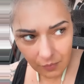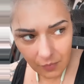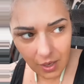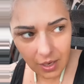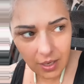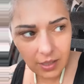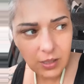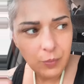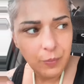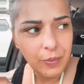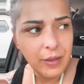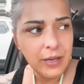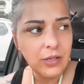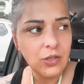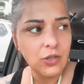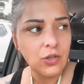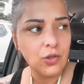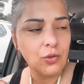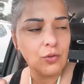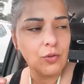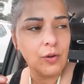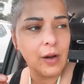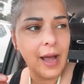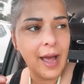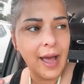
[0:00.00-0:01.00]
it's been
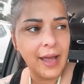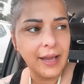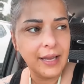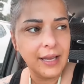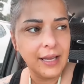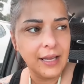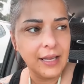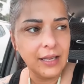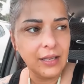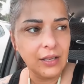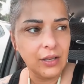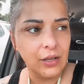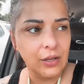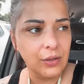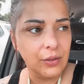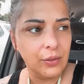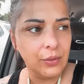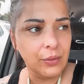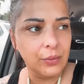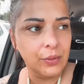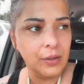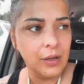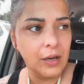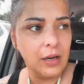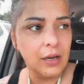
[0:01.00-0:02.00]
dragging
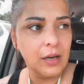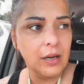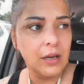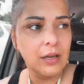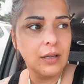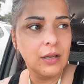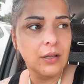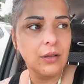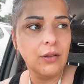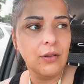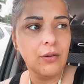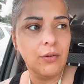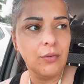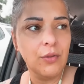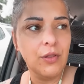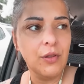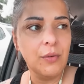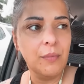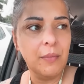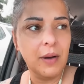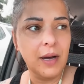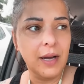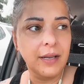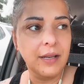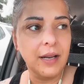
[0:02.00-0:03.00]
you through the
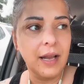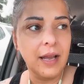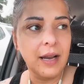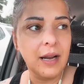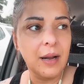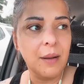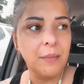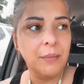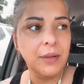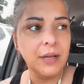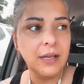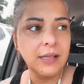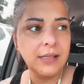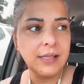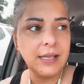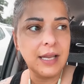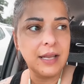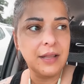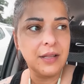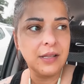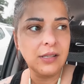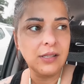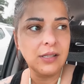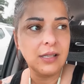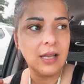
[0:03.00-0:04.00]
mud, and I'm gonna say
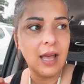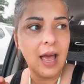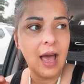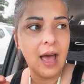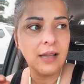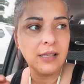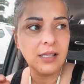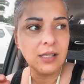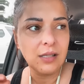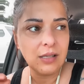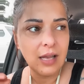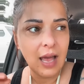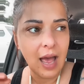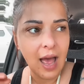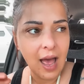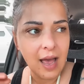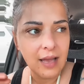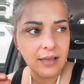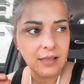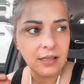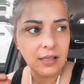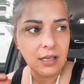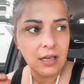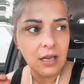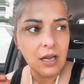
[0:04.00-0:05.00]
this
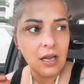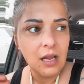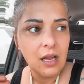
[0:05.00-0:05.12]
as